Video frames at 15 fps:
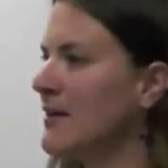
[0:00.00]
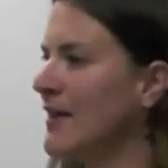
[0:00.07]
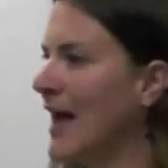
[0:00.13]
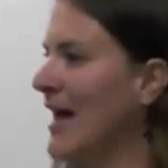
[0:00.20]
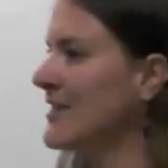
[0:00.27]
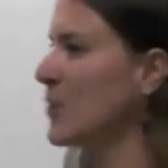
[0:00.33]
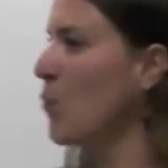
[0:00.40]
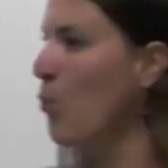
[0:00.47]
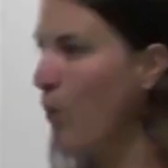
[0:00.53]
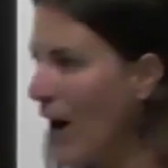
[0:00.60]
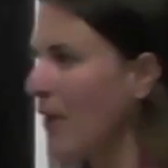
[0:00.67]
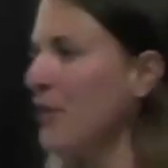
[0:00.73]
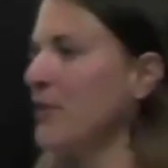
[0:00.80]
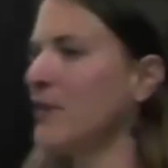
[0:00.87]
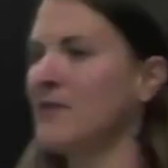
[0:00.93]
that has a
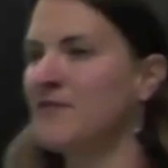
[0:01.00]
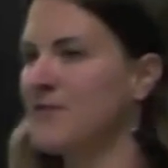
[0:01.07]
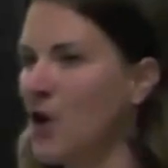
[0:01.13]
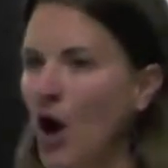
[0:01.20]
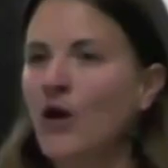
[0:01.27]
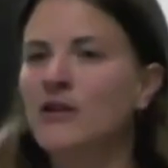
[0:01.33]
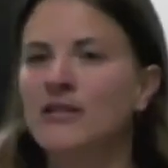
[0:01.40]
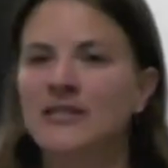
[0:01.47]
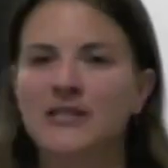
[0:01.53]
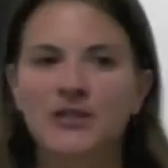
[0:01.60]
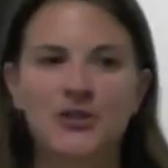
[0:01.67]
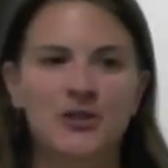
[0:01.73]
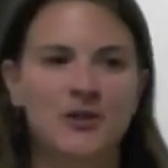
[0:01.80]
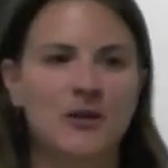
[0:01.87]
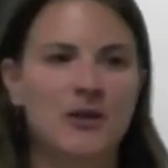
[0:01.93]
wealth of
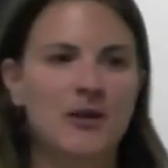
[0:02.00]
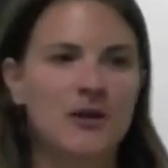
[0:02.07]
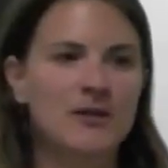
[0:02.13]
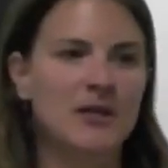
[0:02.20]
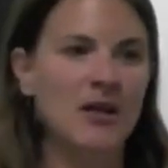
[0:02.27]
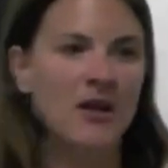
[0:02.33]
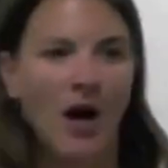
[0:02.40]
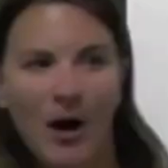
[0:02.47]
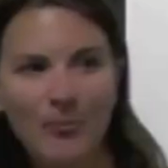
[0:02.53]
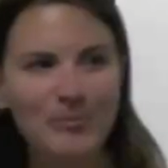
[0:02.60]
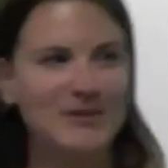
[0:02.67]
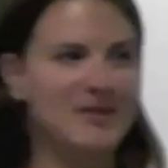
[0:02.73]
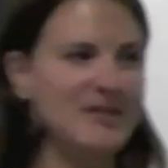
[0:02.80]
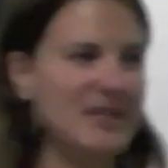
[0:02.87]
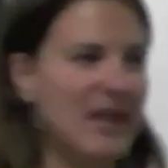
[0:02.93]
knowledge to
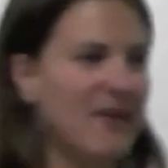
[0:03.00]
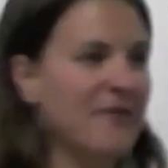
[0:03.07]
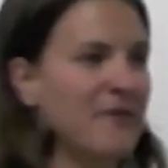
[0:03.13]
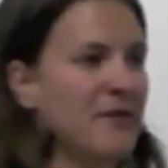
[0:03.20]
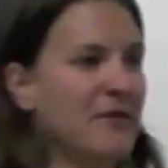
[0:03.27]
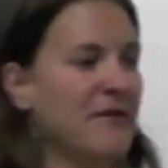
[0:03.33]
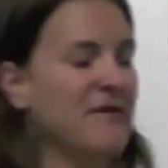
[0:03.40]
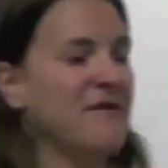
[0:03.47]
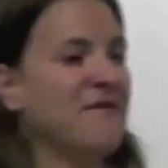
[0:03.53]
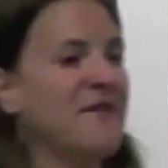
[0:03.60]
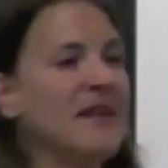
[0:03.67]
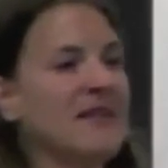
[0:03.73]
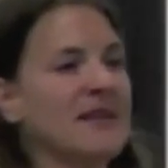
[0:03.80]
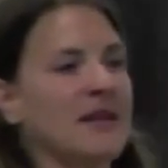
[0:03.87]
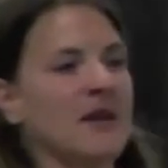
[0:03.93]
compensate for the
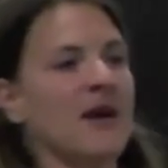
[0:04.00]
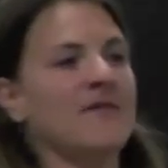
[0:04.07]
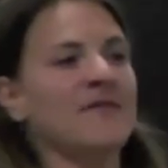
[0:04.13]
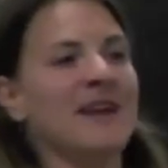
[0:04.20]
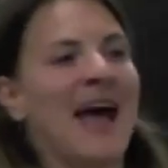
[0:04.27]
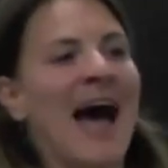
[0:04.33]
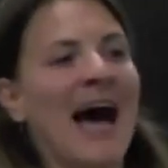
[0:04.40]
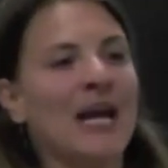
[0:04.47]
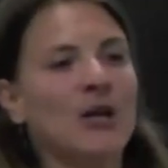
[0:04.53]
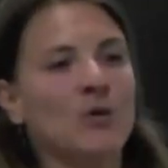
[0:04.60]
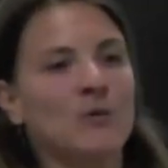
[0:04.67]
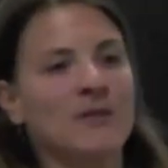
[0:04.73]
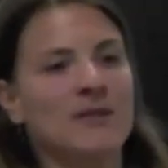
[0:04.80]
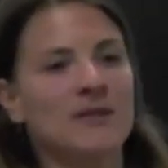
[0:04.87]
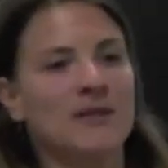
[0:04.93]
feeling of
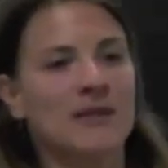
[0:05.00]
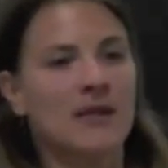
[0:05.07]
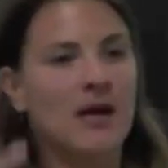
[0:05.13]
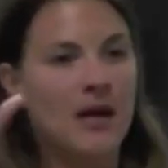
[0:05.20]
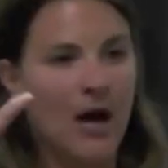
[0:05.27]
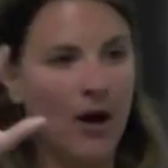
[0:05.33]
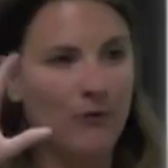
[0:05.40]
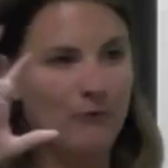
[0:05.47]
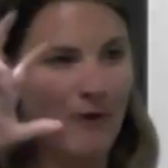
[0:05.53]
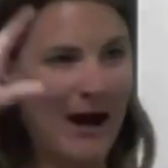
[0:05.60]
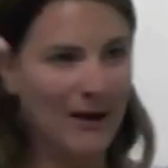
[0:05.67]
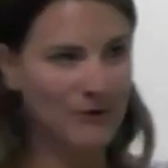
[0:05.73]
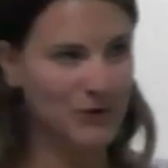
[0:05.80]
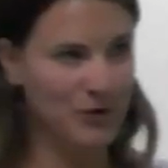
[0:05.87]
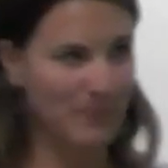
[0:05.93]
inadequacy
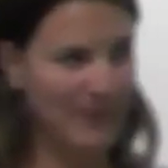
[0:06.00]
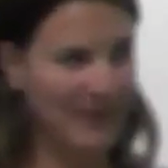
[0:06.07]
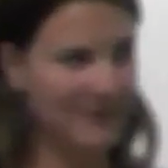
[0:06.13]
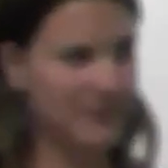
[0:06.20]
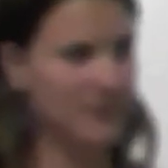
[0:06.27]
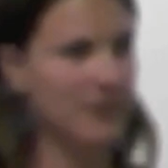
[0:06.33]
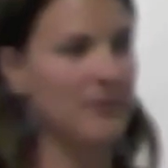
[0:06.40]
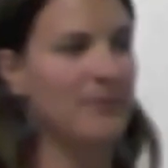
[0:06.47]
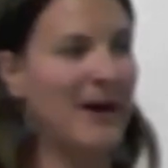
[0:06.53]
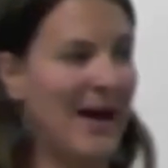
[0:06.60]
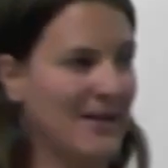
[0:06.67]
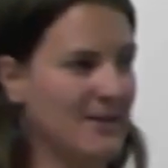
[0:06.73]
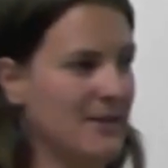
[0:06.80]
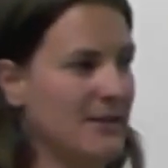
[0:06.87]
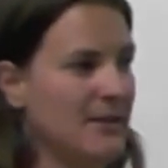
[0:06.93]
around your mental
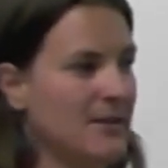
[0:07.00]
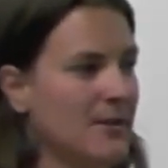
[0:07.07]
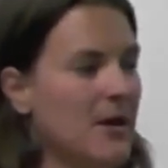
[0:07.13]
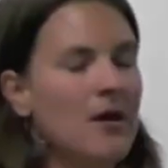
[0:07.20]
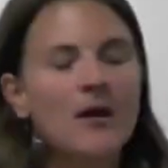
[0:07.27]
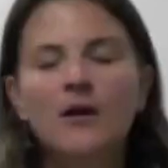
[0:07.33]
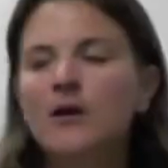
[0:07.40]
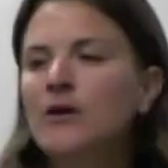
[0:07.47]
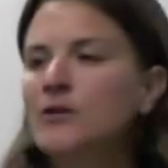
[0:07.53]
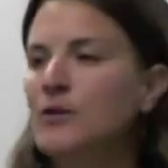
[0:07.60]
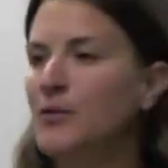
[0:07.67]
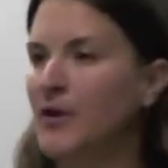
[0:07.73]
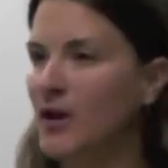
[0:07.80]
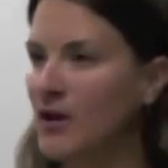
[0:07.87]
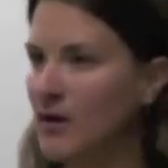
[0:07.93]
capacities.
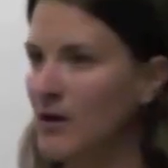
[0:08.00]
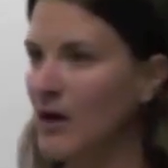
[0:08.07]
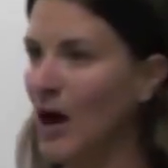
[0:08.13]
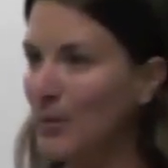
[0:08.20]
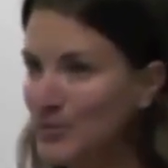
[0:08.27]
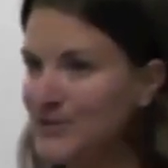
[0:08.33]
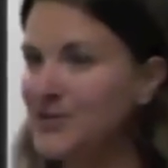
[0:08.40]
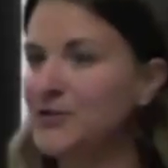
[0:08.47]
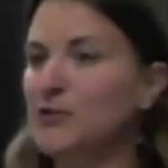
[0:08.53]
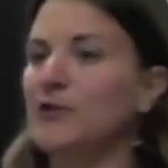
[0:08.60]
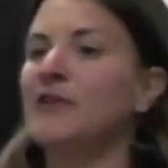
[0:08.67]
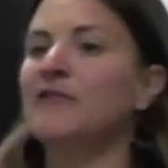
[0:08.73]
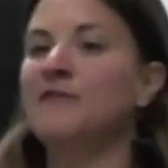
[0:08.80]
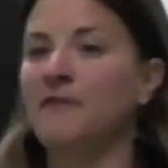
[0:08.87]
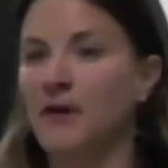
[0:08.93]
So the
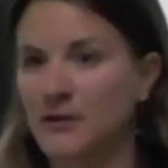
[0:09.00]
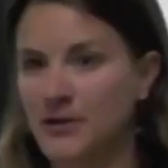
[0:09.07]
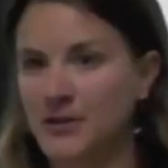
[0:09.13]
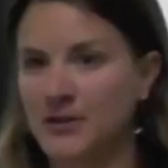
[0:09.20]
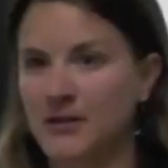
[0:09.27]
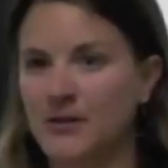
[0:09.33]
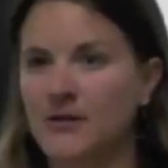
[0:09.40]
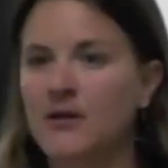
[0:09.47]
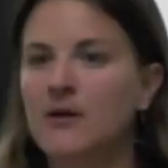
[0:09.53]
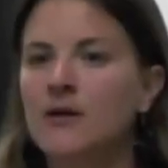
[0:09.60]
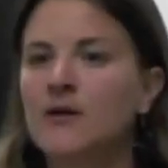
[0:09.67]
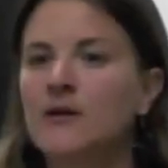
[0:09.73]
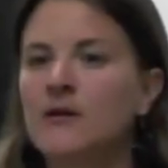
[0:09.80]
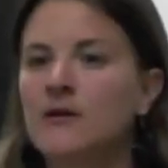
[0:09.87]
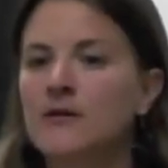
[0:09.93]
compensatory function
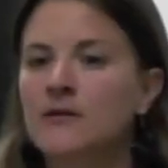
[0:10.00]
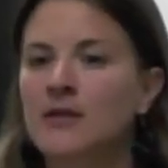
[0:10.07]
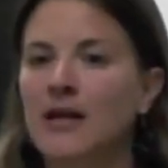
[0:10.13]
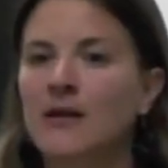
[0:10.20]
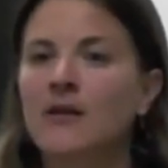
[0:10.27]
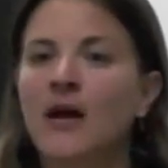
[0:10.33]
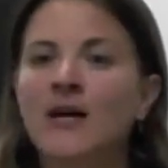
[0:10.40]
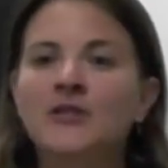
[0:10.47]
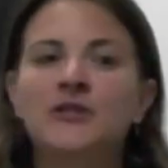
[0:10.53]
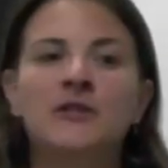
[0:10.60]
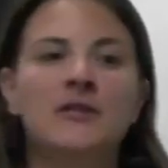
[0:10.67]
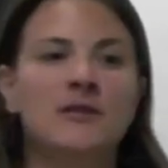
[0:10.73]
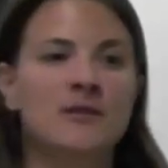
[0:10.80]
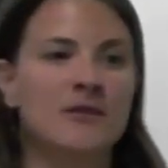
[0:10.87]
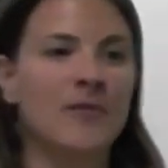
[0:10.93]

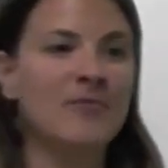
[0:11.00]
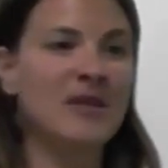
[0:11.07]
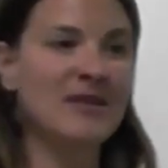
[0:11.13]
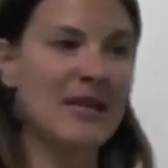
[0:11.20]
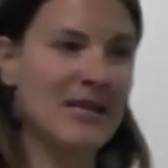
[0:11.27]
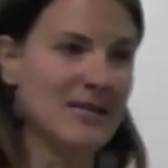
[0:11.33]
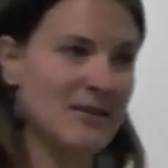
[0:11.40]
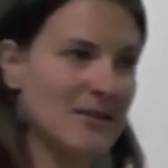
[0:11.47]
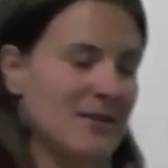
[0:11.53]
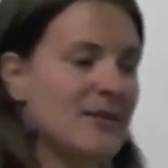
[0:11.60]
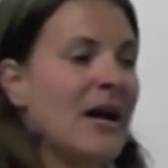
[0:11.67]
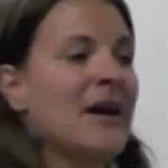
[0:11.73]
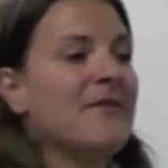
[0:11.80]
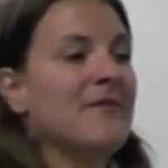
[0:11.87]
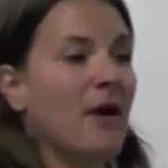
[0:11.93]
psychologically is something that is
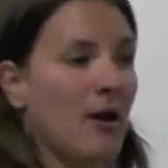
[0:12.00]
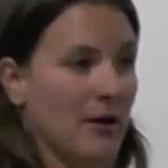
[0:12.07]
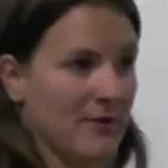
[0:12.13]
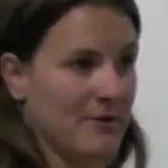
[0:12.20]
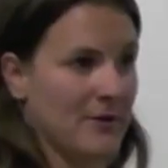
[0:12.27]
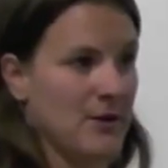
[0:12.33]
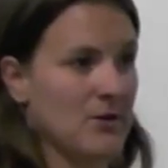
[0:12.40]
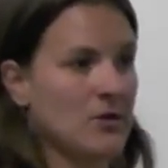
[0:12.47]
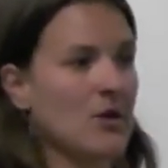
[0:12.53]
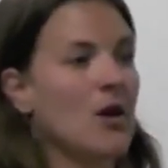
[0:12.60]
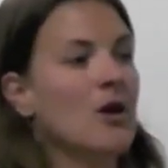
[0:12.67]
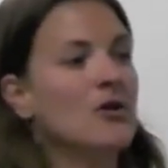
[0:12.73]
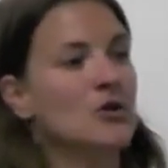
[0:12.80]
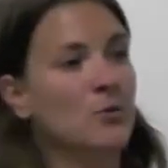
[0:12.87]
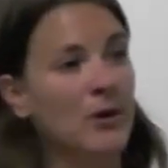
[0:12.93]
inside of all of us.
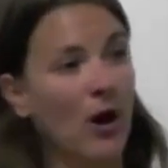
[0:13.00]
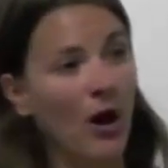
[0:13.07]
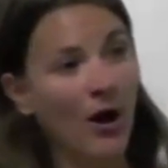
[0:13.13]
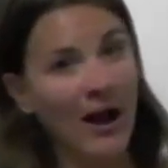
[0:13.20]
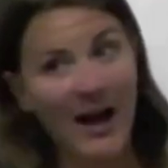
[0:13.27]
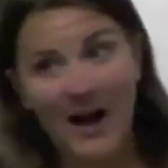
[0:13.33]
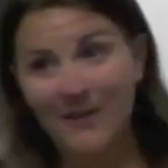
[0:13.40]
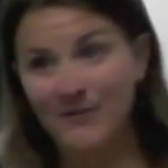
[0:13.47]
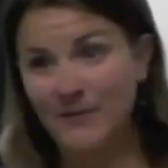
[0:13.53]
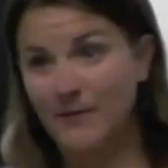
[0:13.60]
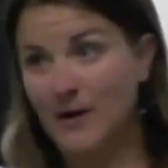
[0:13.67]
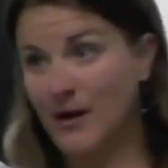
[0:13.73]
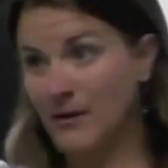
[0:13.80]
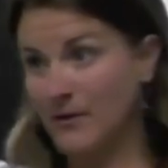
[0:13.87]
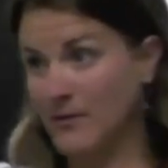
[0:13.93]
So we all have
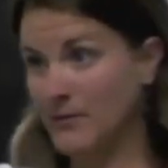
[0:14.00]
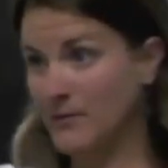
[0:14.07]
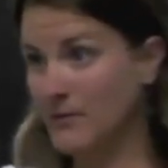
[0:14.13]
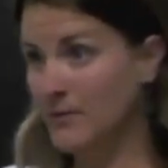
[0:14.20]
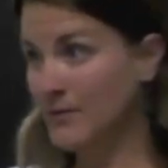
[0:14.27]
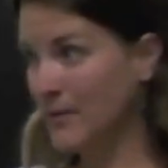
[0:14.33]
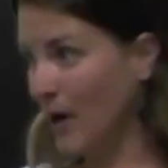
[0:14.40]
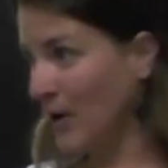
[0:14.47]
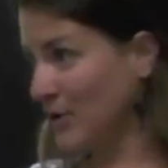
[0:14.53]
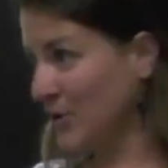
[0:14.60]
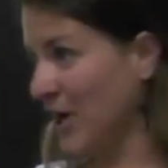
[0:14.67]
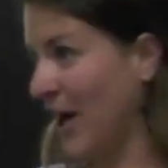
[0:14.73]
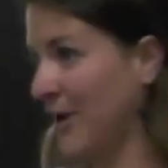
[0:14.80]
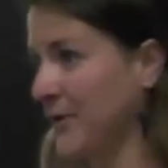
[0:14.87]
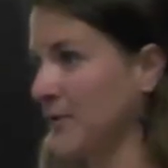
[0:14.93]
our
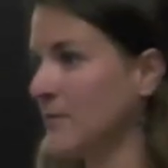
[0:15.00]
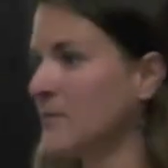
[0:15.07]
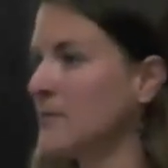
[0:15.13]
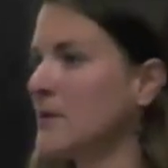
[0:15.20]
shadow.